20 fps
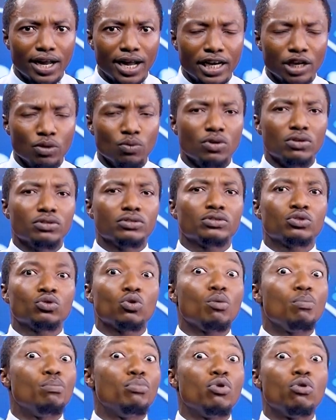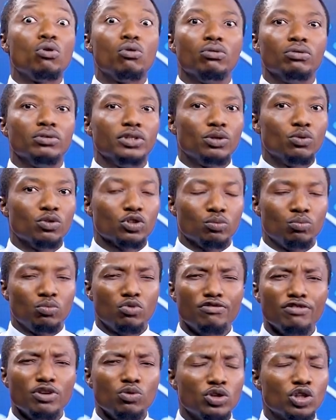And it was so bold. He was
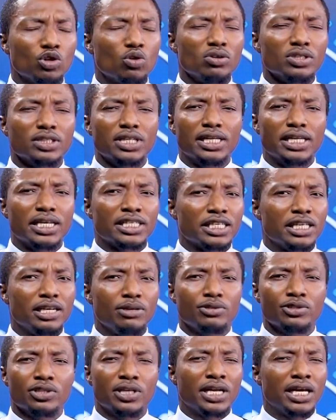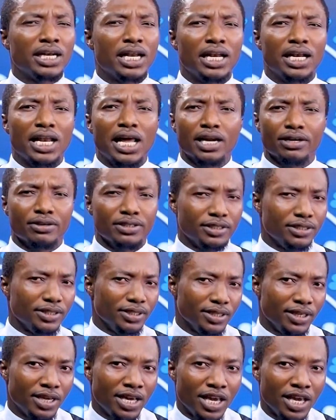moving with constant acceleration and alacrity.